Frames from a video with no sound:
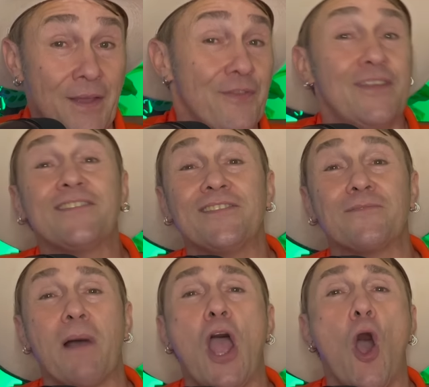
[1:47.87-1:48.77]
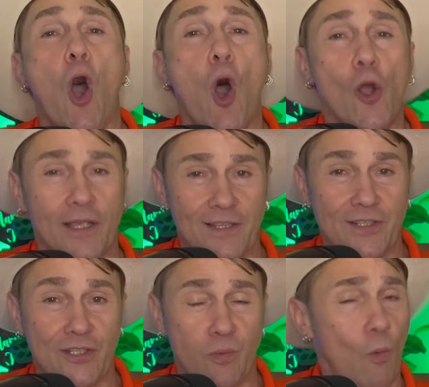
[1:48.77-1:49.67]
This is my
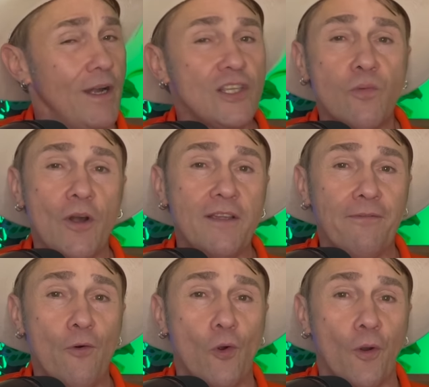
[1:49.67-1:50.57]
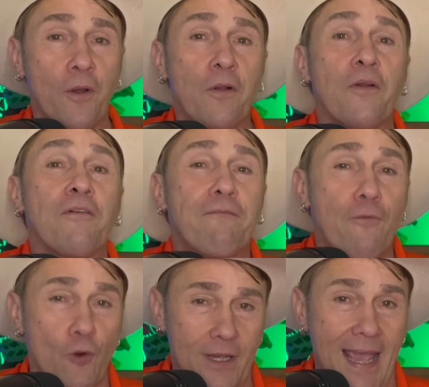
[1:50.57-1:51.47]
August 2024
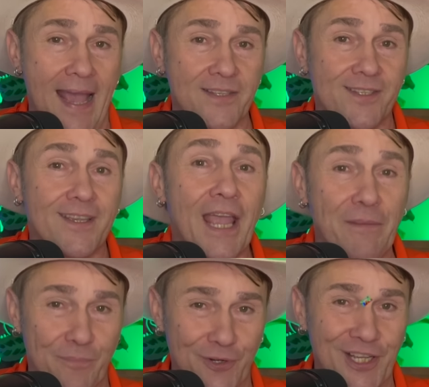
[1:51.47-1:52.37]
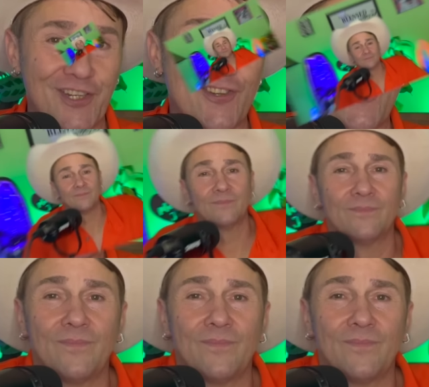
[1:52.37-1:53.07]
forecast and predictions.